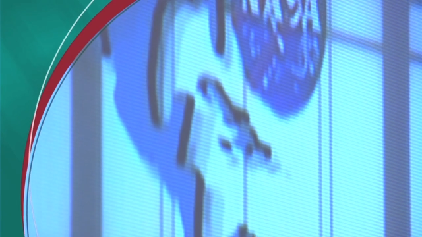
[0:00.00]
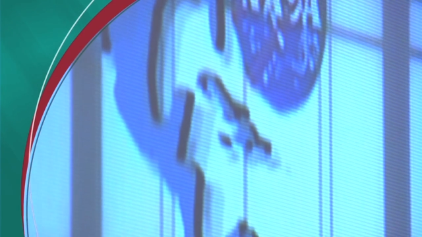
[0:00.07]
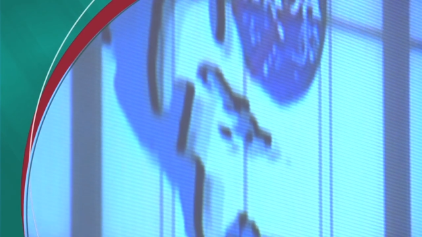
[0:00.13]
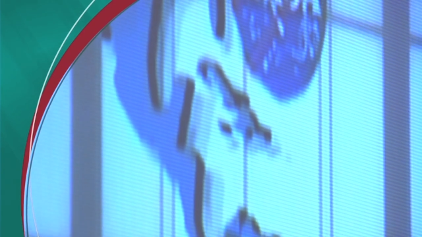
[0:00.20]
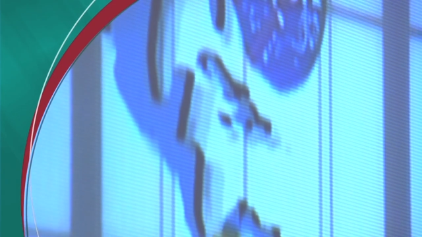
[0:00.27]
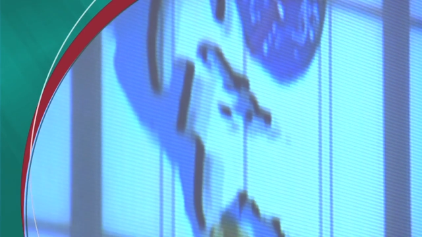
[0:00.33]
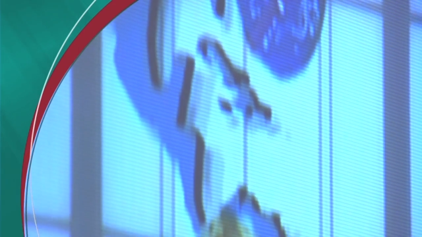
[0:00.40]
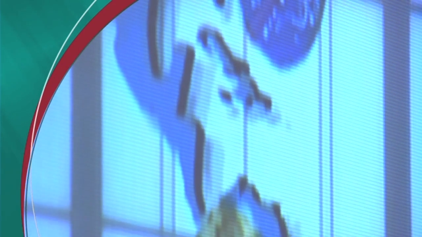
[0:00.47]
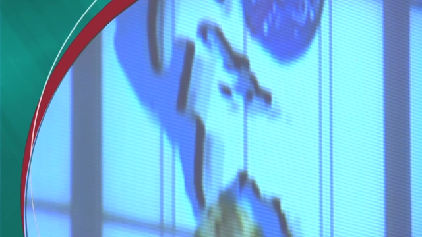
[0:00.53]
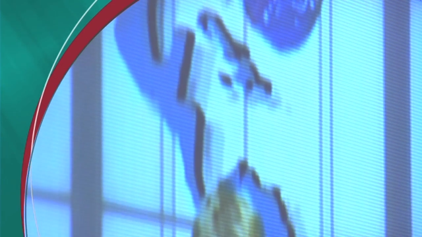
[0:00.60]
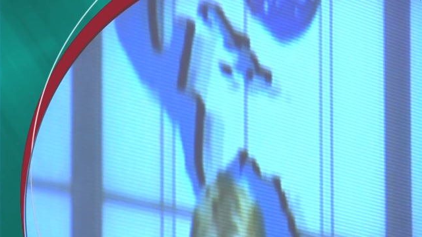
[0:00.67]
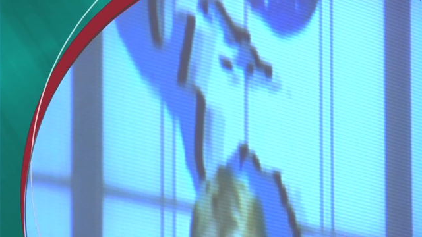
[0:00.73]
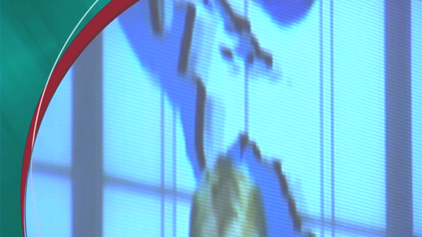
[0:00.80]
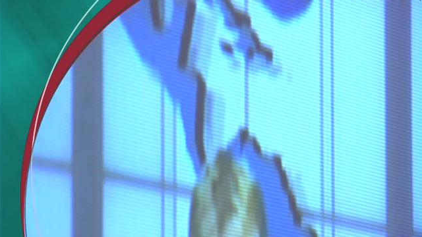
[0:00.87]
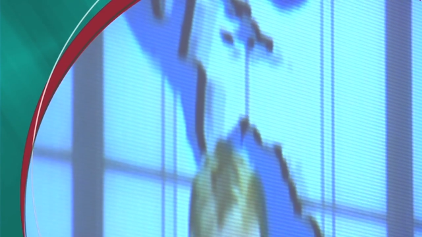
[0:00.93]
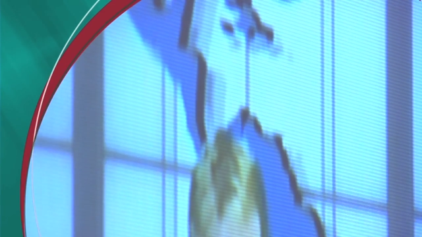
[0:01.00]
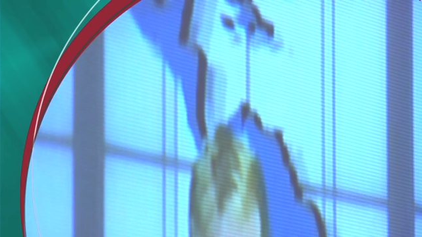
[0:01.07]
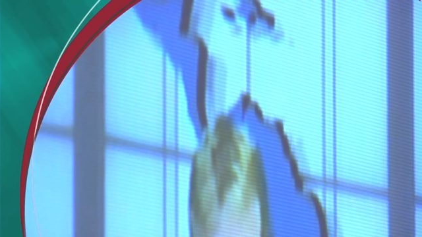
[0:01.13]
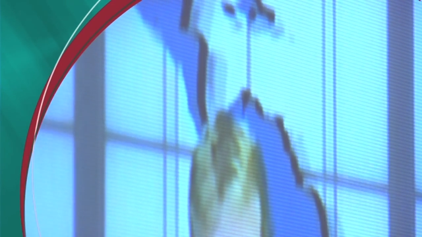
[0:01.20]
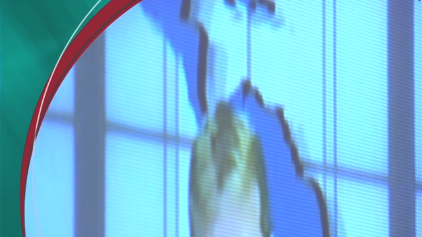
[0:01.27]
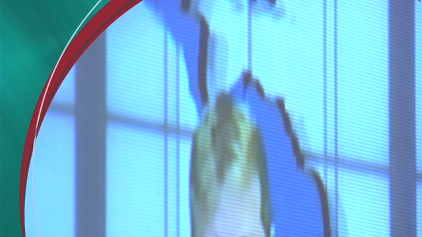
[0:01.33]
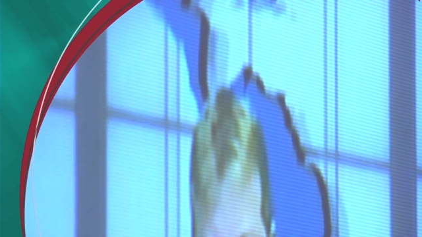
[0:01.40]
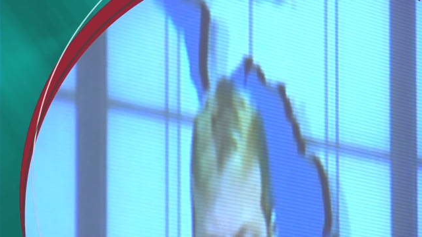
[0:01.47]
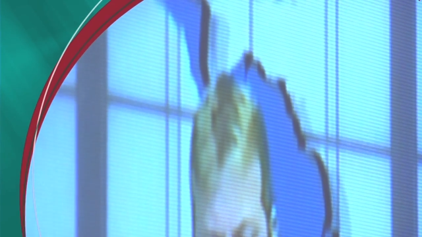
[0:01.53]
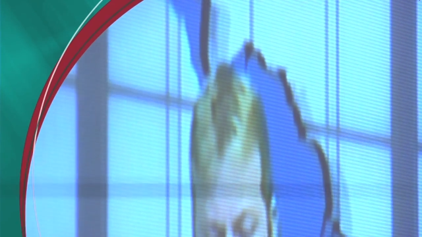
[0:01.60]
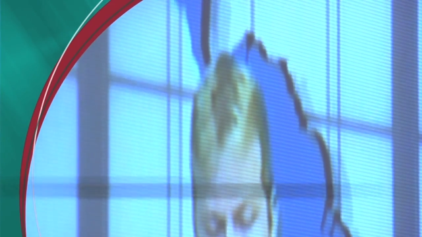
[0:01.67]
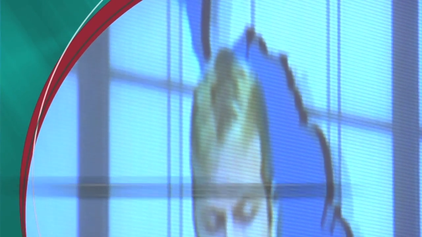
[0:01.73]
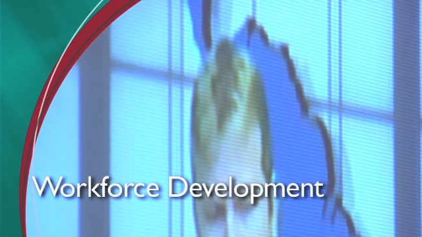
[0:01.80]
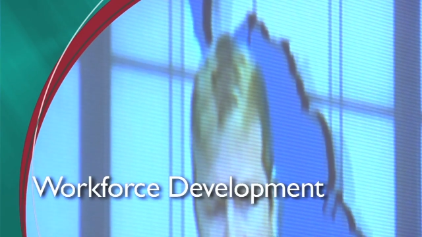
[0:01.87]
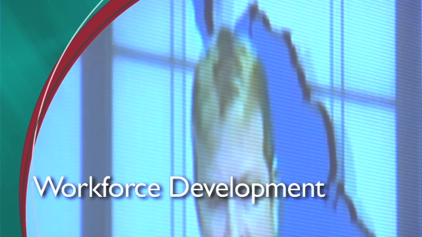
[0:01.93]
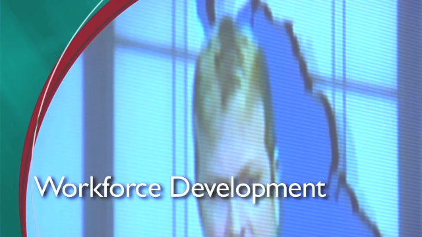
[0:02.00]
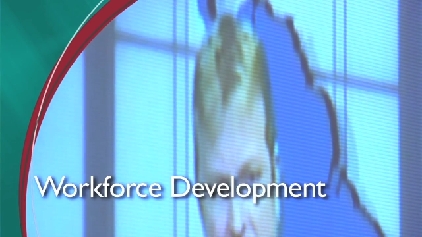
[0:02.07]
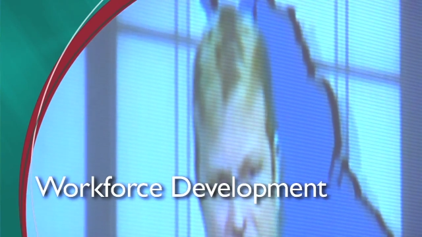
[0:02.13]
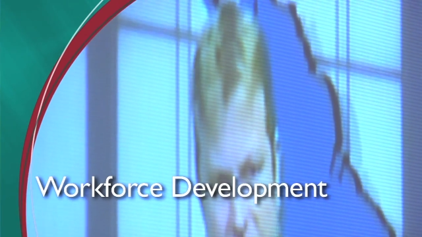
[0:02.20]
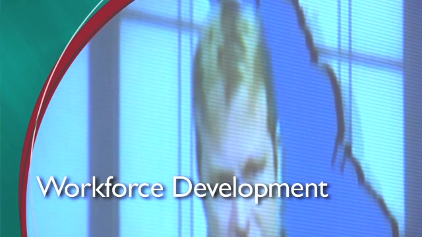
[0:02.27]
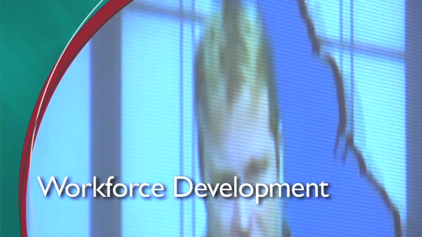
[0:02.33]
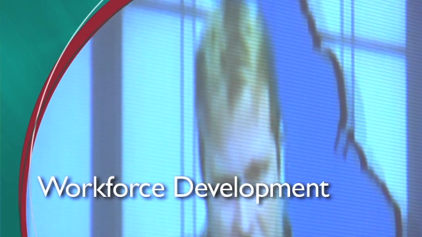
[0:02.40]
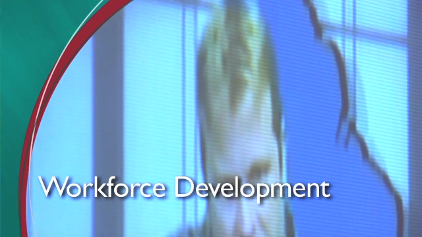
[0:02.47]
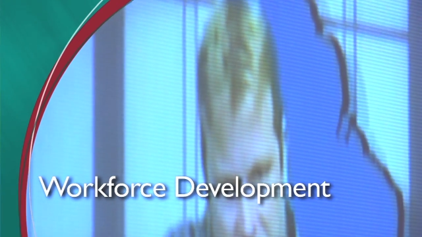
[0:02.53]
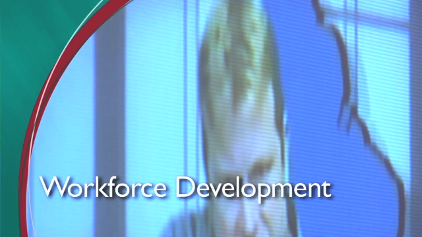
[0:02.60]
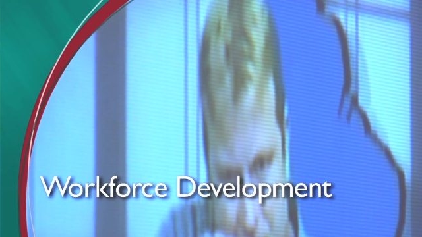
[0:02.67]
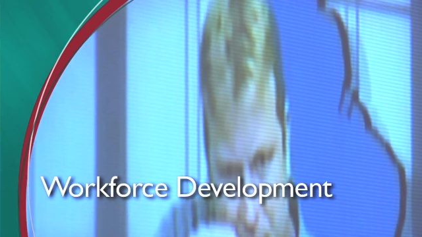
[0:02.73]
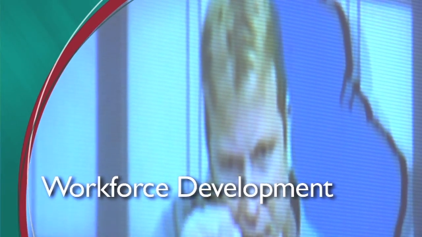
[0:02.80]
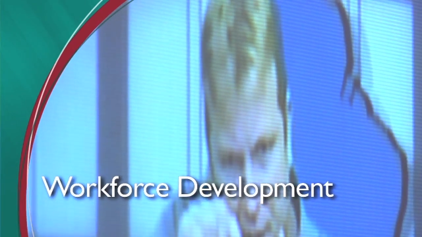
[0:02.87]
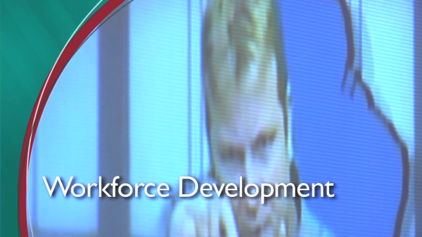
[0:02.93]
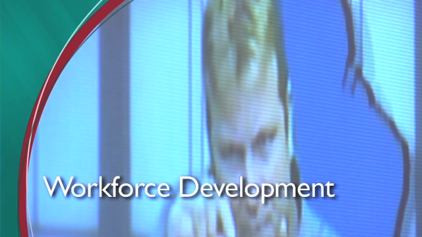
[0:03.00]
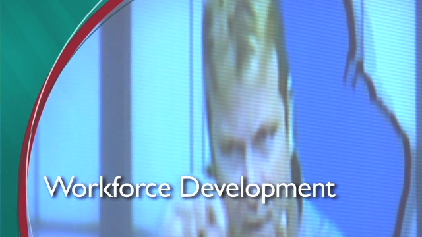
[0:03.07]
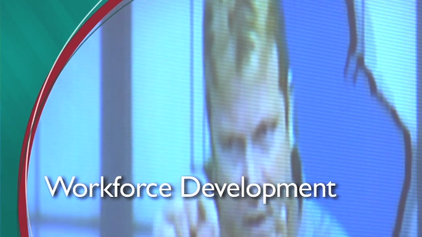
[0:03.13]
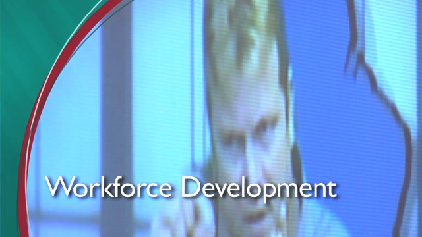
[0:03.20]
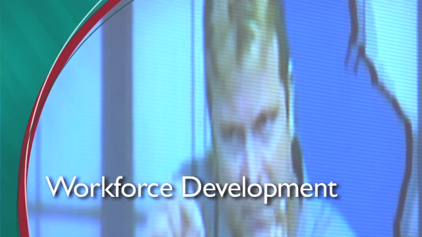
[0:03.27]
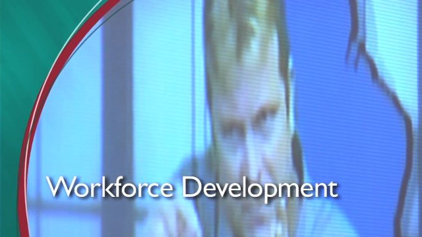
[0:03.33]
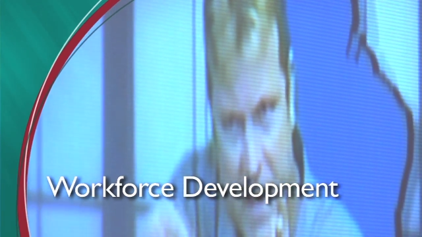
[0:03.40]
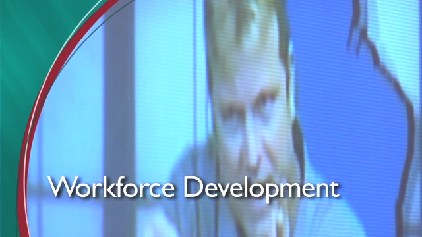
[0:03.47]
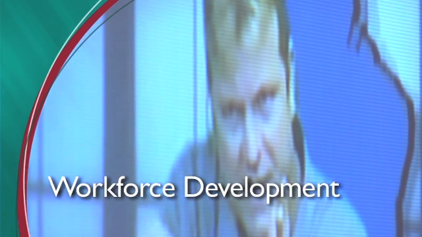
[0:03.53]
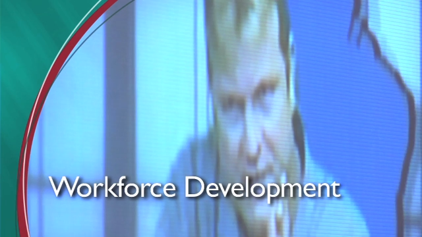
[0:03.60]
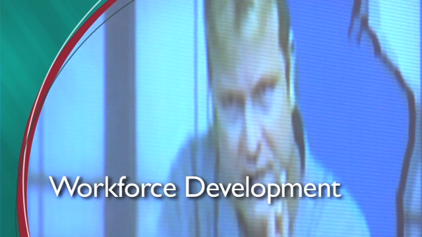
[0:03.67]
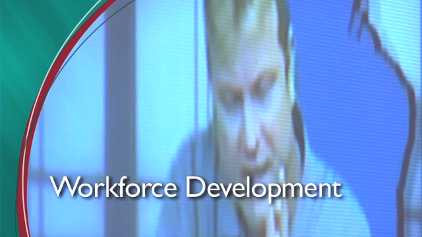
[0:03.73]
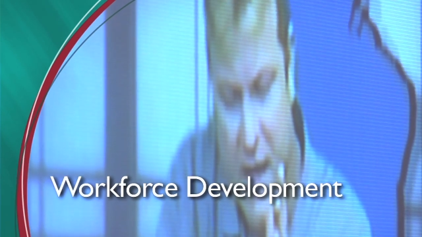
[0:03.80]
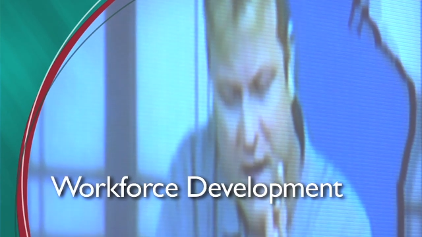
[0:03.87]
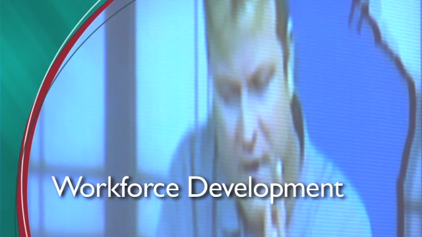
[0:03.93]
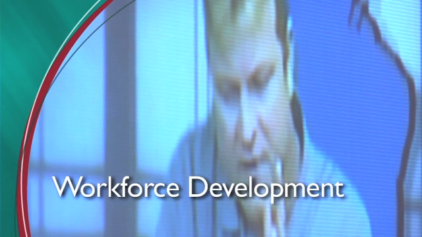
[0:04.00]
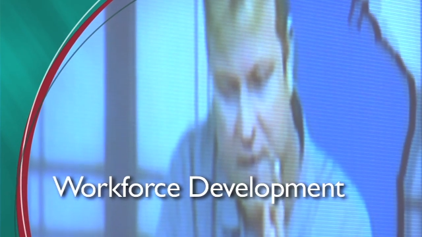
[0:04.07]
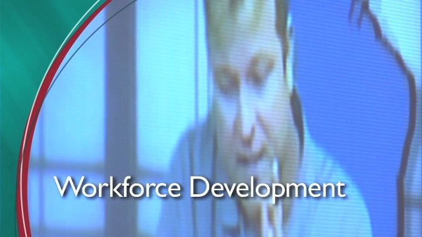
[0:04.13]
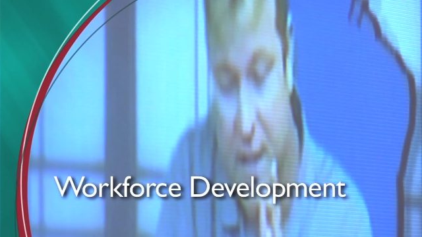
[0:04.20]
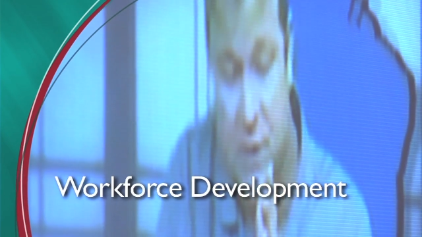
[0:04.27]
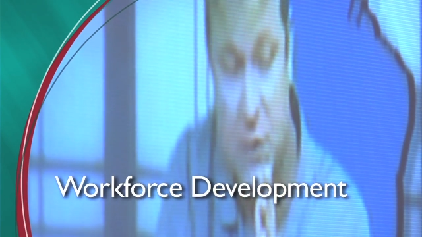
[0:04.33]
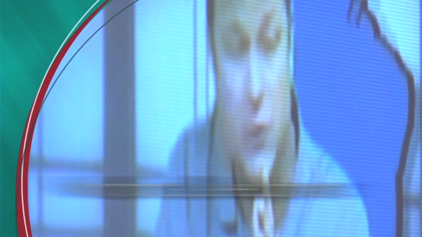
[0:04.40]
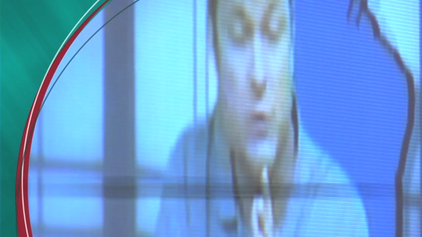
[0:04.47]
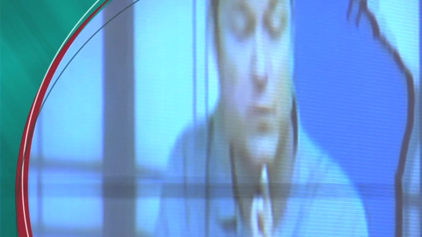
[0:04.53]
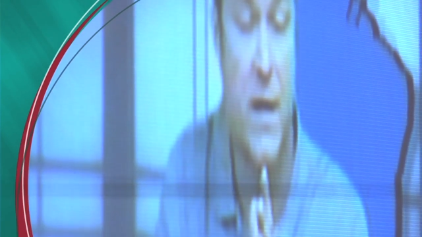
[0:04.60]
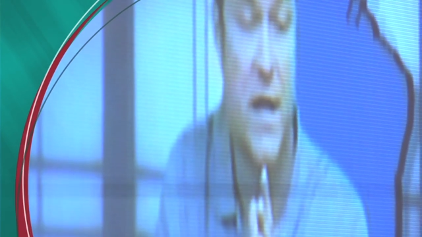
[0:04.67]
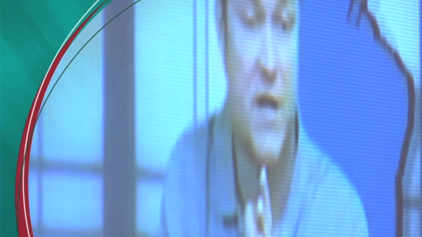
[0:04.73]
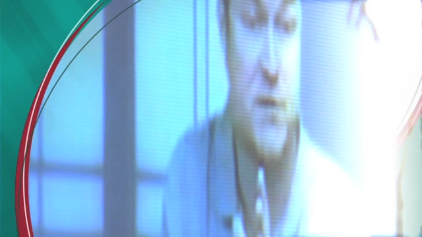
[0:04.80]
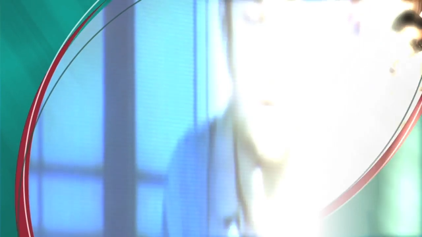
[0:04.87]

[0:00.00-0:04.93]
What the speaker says: [unreadable: no face in view]